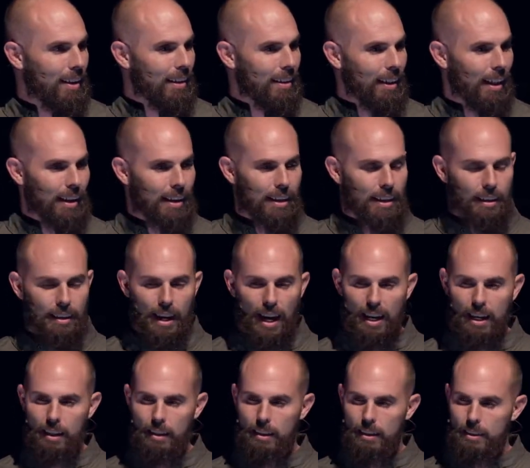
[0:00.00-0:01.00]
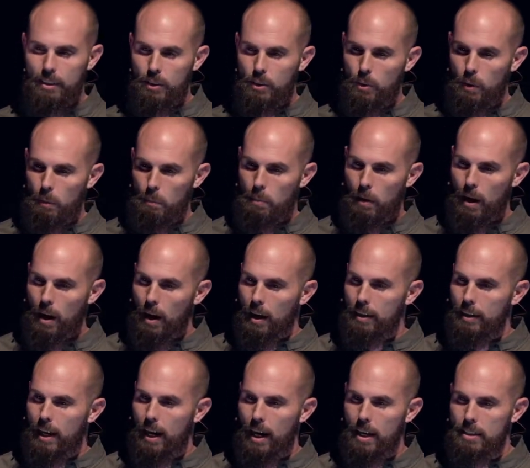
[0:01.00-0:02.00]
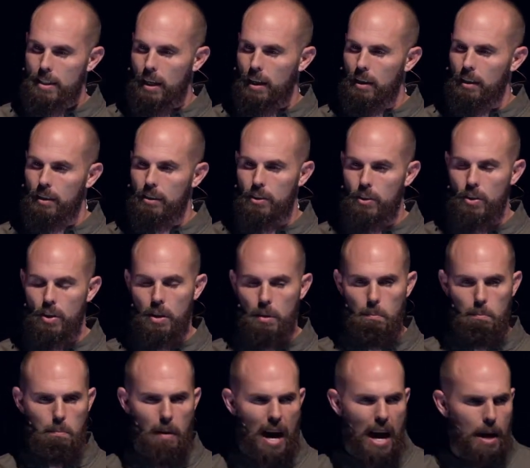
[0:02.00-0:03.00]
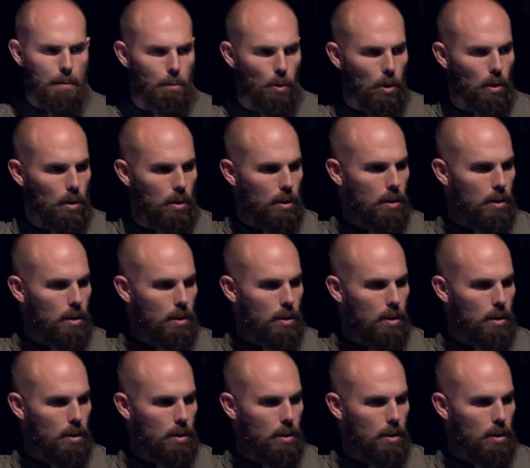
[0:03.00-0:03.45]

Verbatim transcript: Like, I can listen to a podcast, I can listen to the Bible.